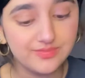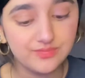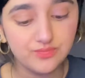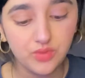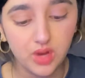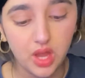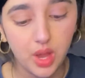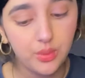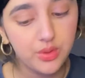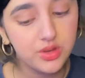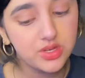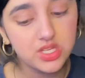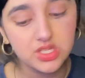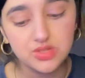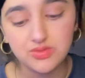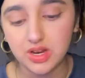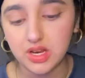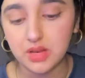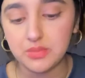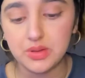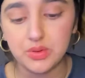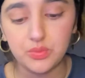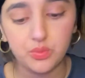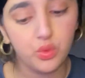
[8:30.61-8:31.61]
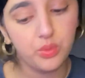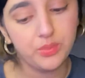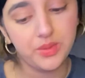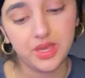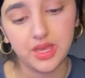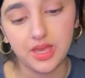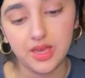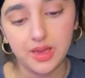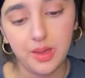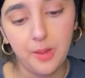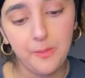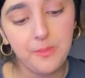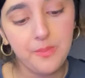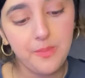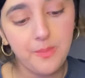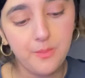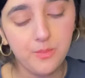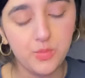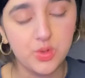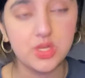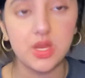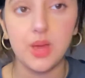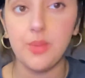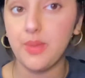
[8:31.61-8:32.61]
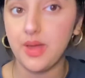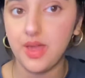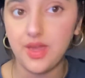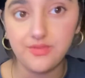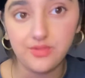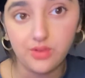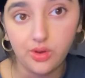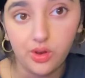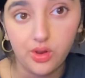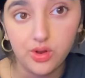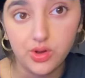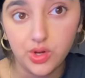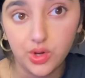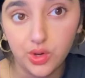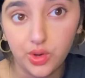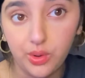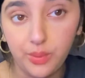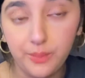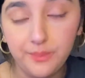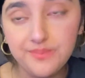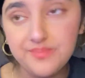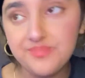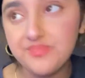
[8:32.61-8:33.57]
I would just recommend warming it up, which I might have to go and do.